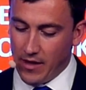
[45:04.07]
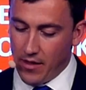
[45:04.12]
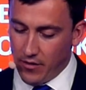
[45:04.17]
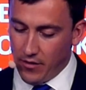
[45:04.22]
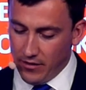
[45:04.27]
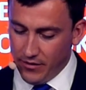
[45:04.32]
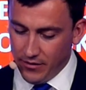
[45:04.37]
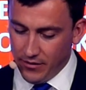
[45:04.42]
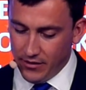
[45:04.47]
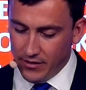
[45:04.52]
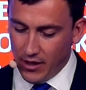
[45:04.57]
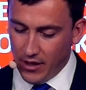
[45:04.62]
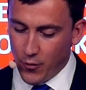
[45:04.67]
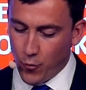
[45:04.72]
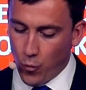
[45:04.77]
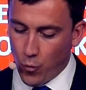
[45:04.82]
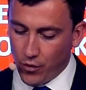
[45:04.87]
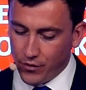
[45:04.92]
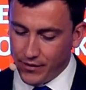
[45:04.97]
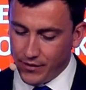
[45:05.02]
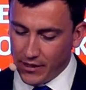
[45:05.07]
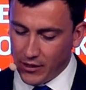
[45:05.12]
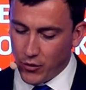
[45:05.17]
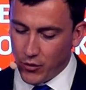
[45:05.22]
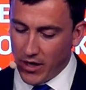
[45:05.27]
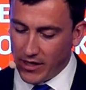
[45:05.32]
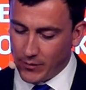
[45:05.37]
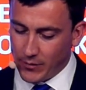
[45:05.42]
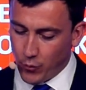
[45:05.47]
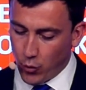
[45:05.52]
Netherlands and wanting
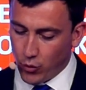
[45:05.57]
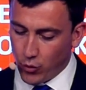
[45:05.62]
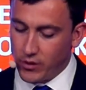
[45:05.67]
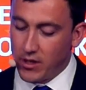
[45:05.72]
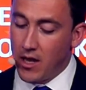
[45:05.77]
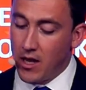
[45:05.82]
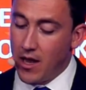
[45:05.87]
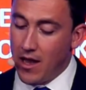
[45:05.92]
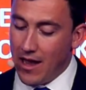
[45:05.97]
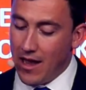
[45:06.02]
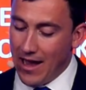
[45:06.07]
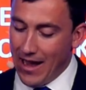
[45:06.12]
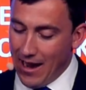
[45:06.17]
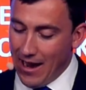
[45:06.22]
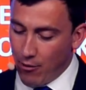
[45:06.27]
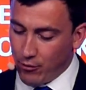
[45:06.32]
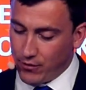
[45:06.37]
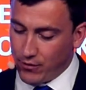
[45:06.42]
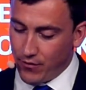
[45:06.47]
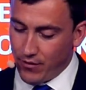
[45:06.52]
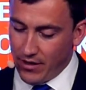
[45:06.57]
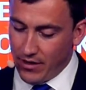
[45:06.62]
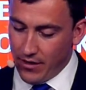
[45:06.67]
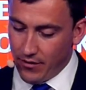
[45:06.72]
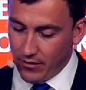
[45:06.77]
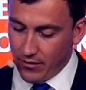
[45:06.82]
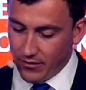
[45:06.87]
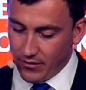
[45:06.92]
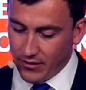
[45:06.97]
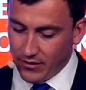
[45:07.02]
to export out of the
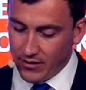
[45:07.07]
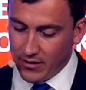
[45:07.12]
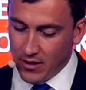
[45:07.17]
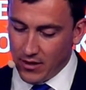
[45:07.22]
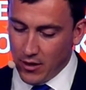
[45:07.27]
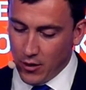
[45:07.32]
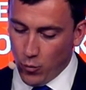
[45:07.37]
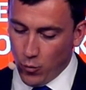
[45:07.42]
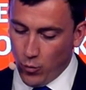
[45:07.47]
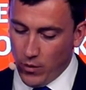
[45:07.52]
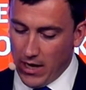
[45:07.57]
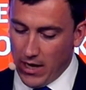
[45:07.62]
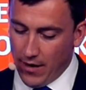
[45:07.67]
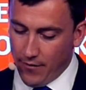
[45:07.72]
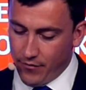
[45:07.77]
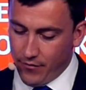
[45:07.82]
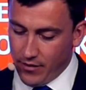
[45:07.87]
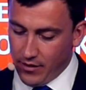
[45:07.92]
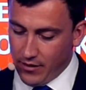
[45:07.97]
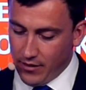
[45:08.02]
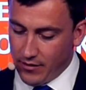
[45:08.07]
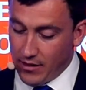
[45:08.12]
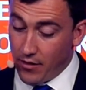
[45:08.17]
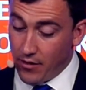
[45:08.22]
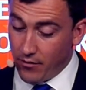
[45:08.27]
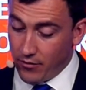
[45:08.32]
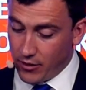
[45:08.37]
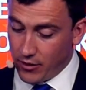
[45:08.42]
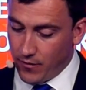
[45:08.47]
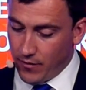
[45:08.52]
Netherlands. We have the
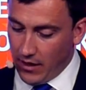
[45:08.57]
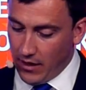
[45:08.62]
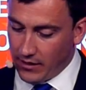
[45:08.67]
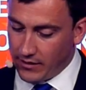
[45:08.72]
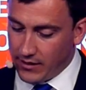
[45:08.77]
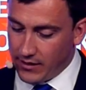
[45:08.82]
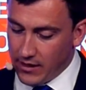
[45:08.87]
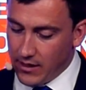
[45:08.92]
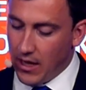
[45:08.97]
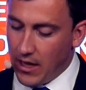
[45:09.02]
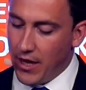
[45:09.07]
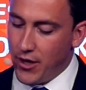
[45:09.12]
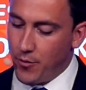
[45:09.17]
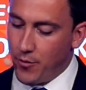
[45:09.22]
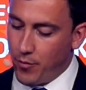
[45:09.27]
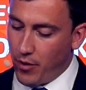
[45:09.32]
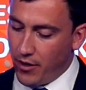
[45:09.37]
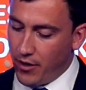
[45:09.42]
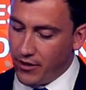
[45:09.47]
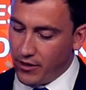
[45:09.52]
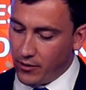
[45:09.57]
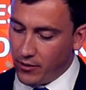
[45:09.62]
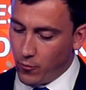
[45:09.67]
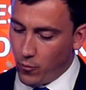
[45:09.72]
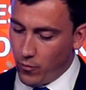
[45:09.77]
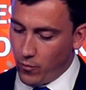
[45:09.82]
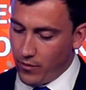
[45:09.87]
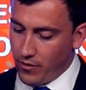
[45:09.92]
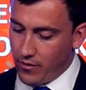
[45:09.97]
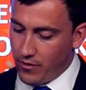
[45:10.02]
Netherlands VAT and
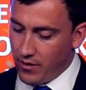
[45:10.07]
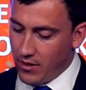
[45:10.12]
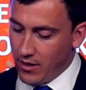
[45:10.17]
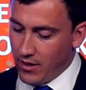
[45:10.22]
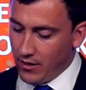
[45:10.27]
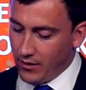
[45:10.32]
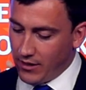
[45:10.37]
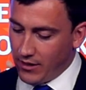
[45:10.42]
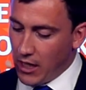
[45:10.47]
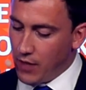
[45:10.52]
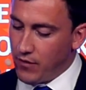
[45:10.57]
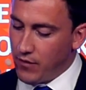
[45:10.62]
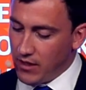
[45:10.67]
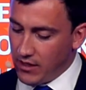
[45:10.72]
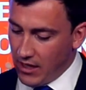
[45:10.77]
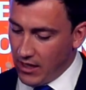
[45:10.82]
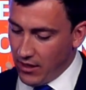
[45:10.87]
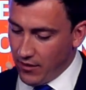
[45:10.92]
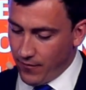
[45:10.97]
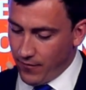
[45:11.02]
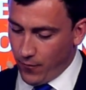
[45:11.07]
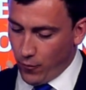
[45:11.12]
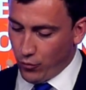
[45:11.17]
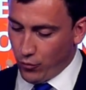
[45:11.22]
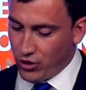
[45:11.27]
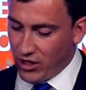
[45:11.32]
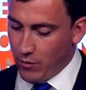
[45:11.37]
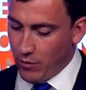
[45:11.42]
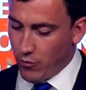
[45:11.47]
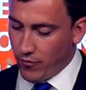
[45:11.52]
applying with KVK for
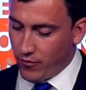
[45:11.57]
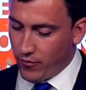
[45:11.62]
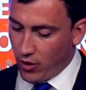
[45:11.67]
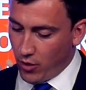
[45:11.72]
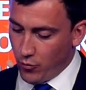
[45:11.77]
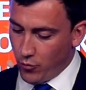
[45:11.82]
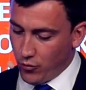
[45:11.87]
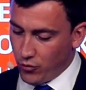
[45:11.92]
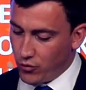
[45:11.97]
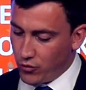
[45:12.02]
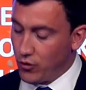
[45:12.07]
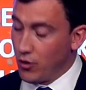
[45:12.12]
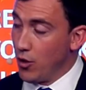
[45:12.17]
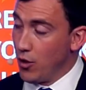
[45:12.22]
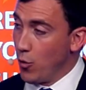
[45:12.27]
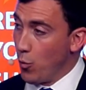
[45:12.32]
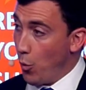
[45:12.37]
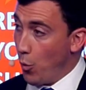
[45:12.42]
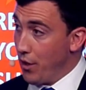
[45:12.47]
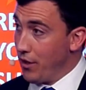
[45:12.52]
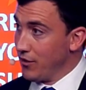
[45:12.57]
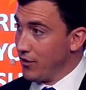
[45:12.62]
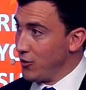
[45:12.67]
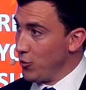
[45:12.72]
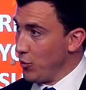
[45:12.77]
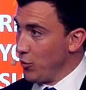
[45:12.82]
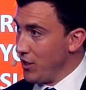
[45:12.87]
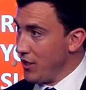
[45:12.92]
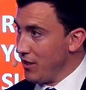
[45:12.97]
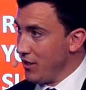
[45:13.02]
Chamber of Commerce. What else
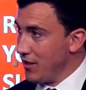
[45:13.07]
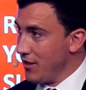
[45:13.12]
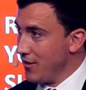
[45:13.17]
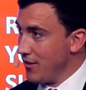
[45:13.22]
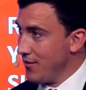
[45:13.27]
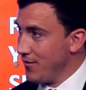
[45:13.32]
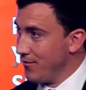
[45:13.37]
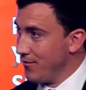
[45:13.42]
do we need?